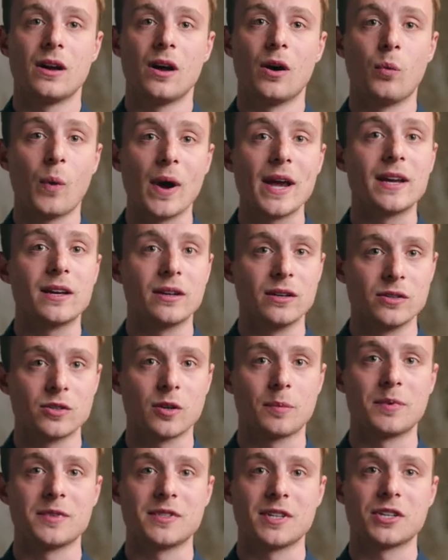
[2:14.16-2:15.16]
awakens
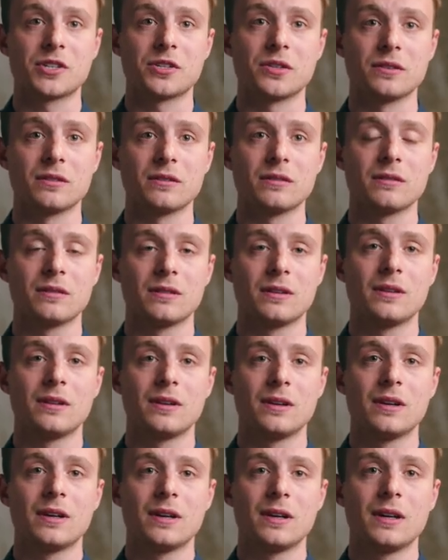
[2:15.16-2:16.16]
opposition.
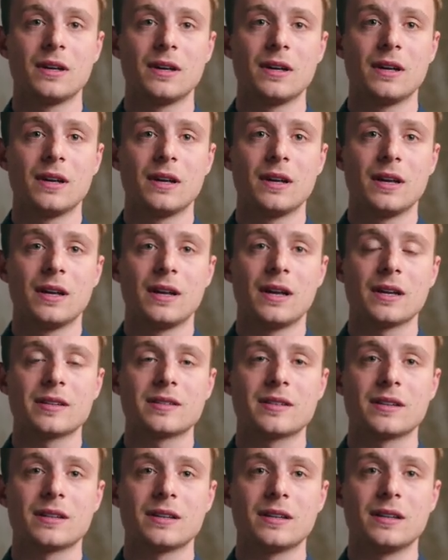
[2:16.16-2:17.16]

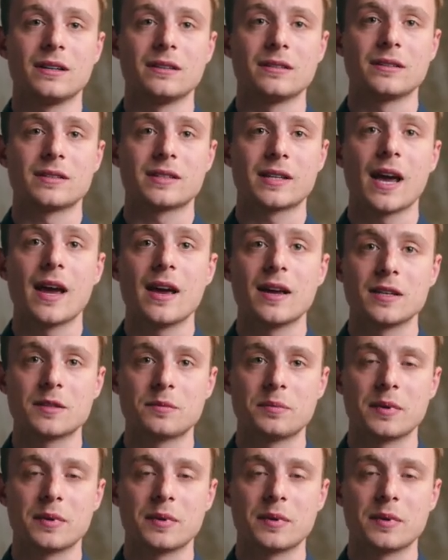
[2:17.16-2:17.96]
Yes, it, it scares